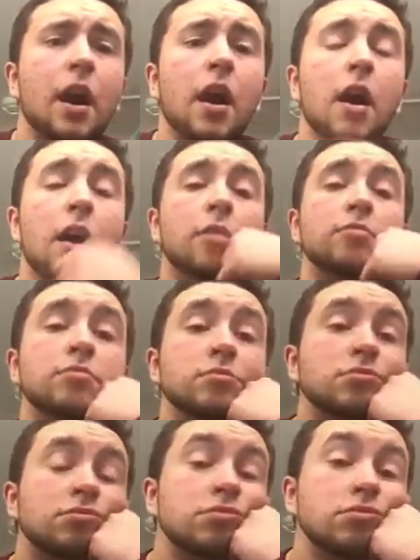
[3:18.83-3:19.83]

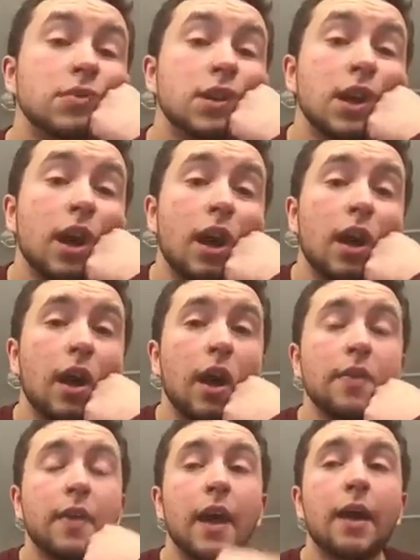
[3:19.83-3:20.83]
Then
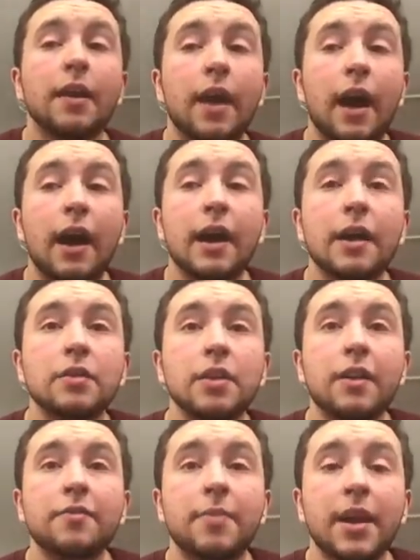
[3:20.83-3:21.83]
I
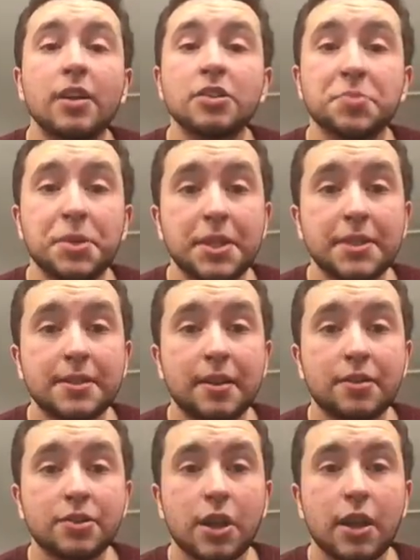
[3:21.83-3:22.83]
left my LGBT
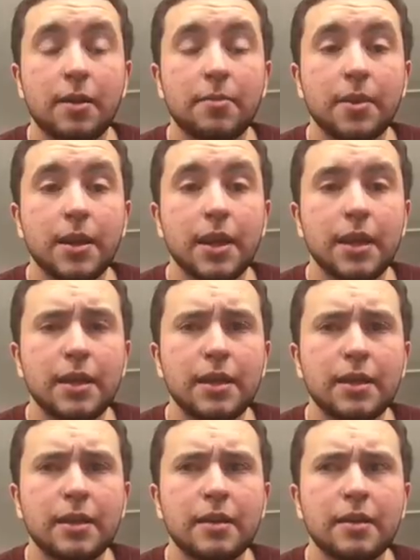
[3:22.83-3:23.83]
Center job
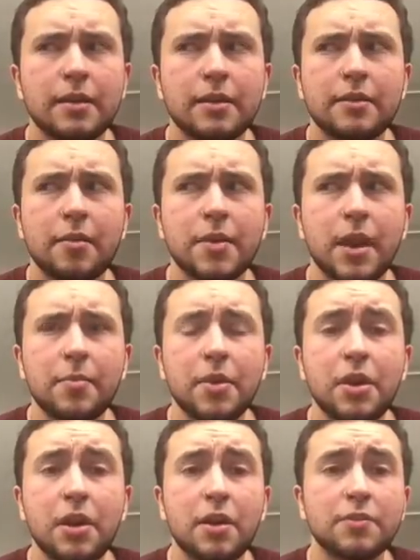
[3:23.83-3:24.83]
in
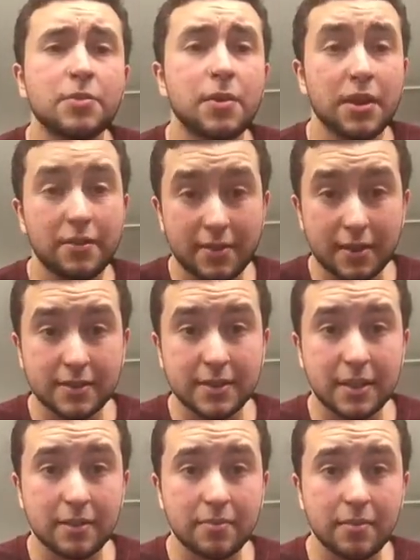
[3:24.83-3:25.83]
September of
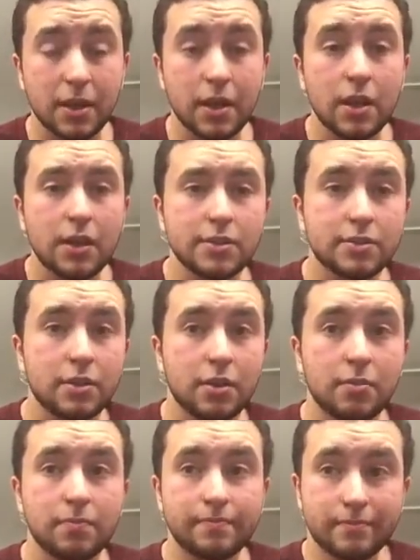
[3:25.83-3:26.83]
2016. So